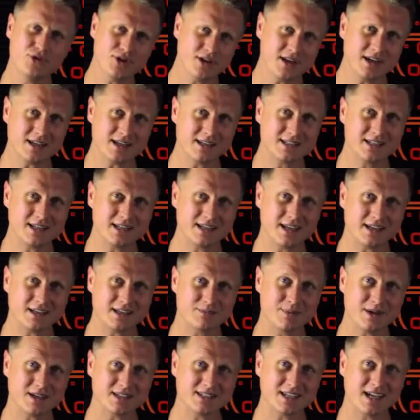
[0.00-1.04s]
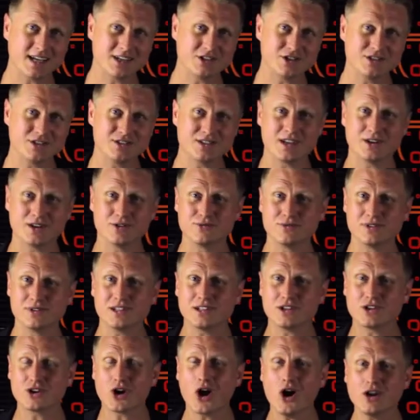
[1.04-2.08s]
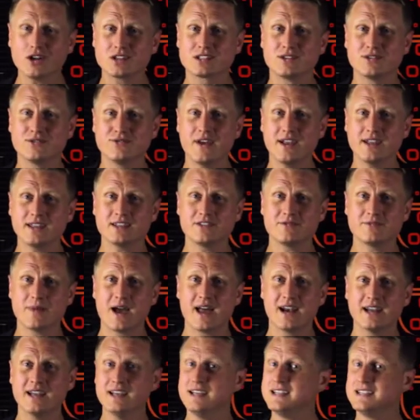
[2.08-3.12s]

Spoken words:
you can exceed expectations in a really cost-effective manner,